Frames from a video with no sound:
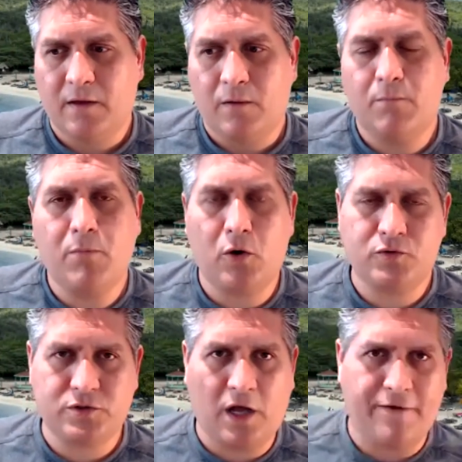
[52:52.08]

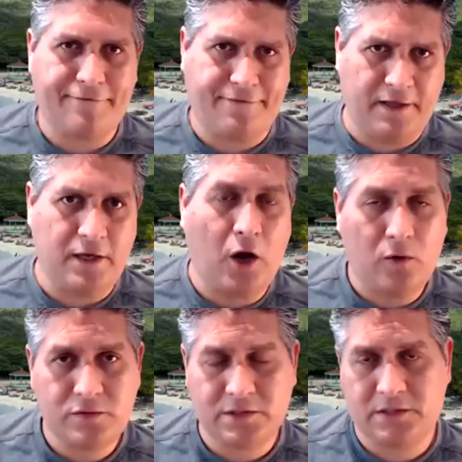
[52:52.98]
Most of the
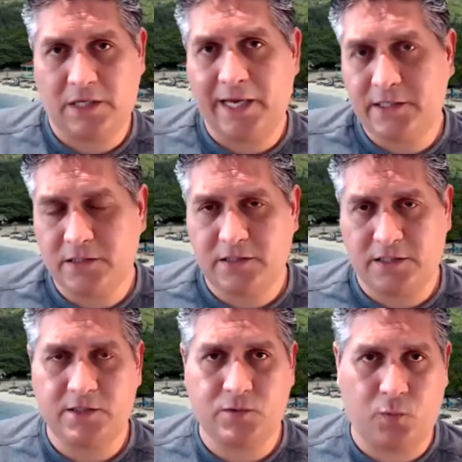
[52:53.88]
host
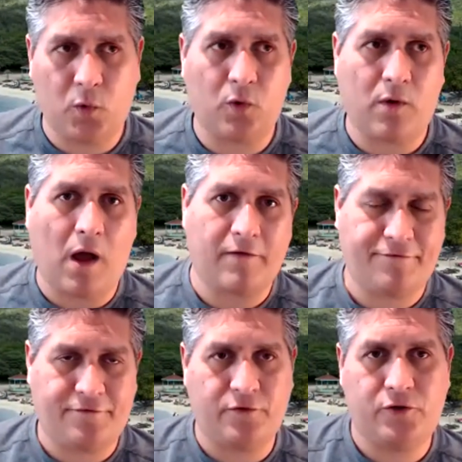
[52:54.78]
agencies will
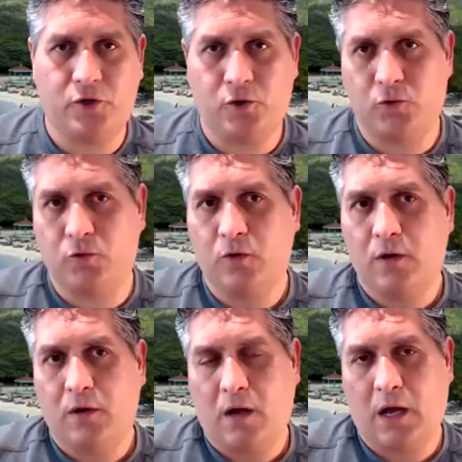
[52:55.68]
offer you
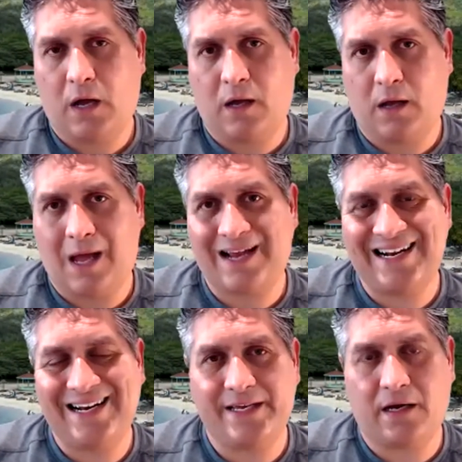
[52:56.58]
a
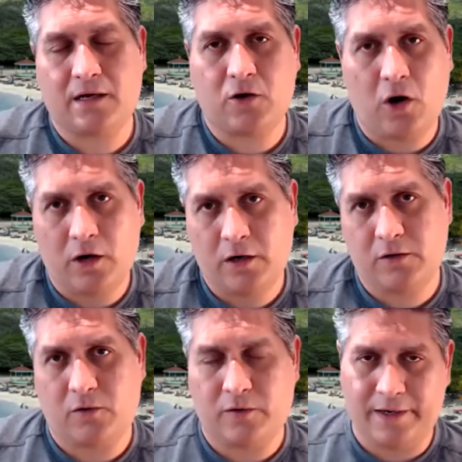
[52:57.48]
CLIA card
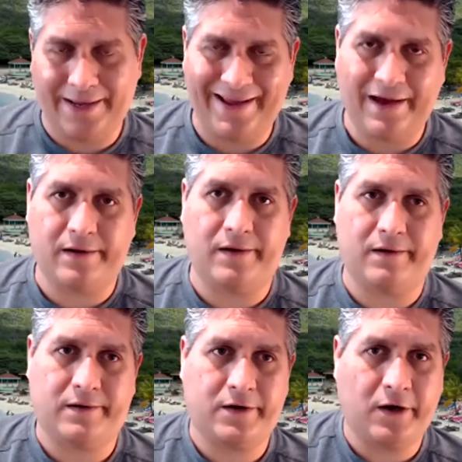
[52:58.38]
or an IATA
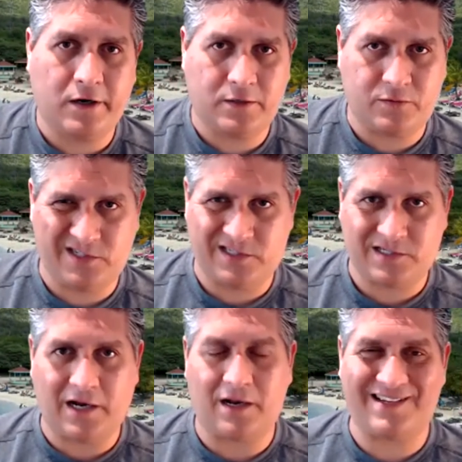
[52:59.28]
card, which is
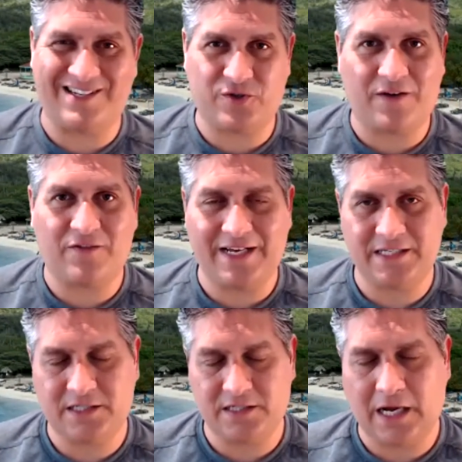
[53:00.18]
kind of like the travel
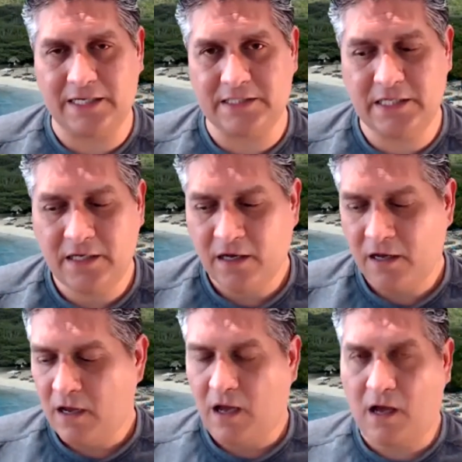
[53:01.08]
agent ID.
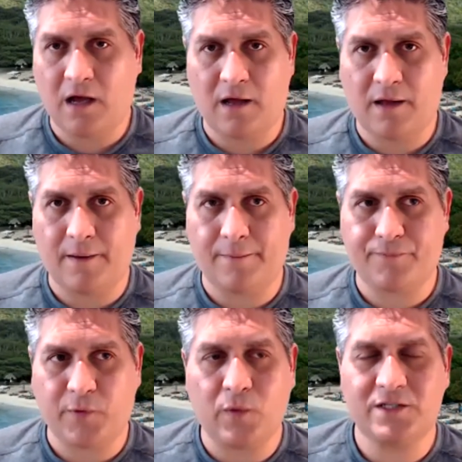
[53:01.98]

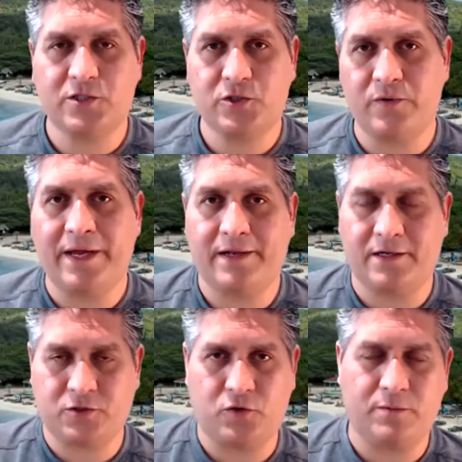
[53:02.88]
Once you hit a
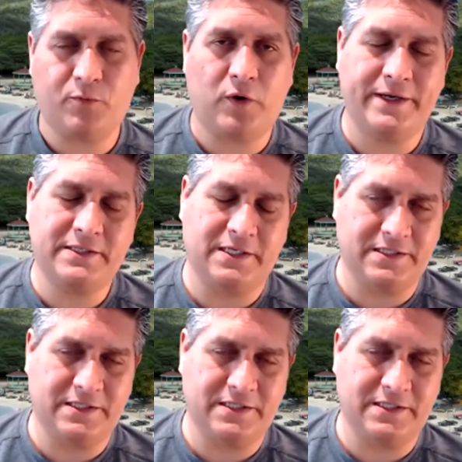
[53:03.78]
certain point in